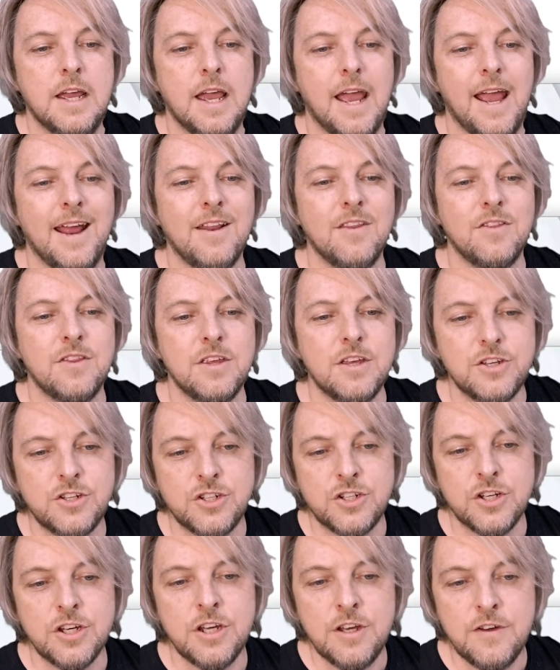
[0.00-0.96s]
and the
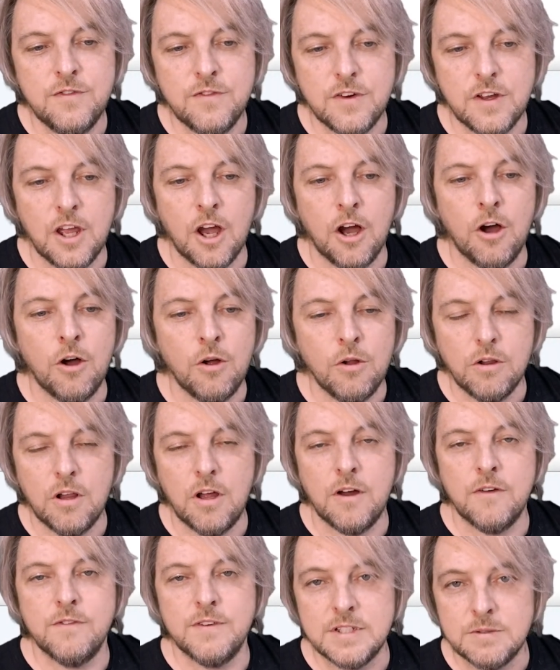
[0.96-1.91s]
achieved goal
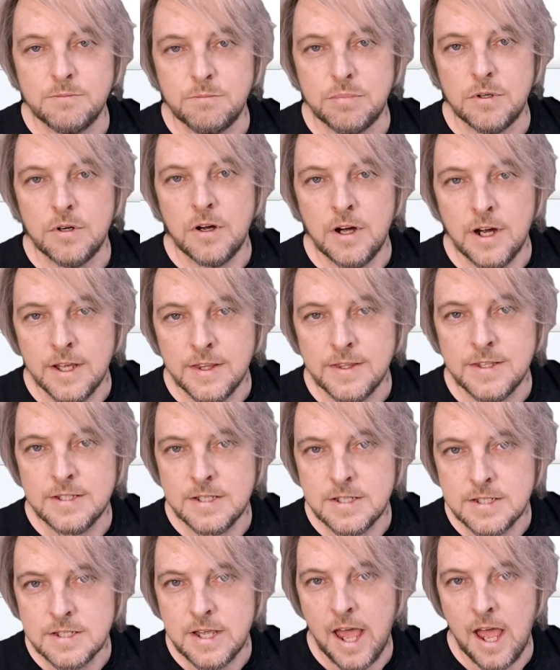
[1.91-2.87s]
of his bride.
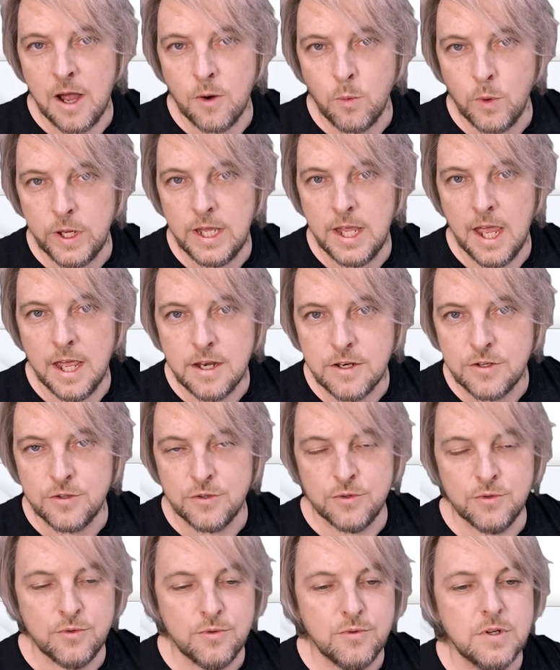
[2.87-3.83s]
This is how we get
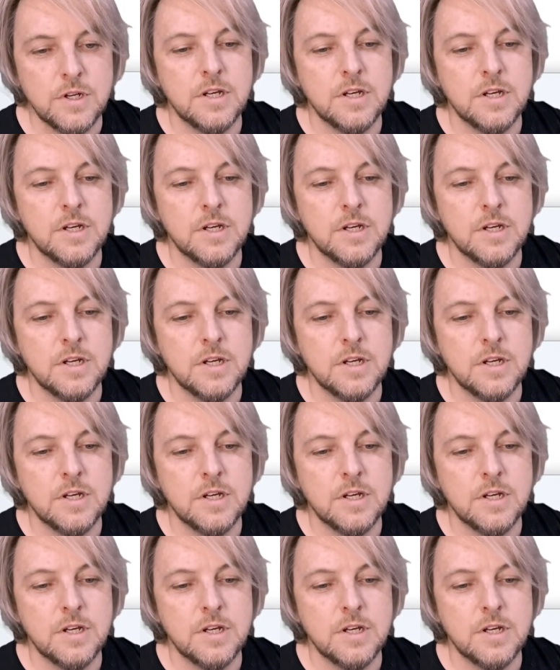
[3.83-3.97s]
to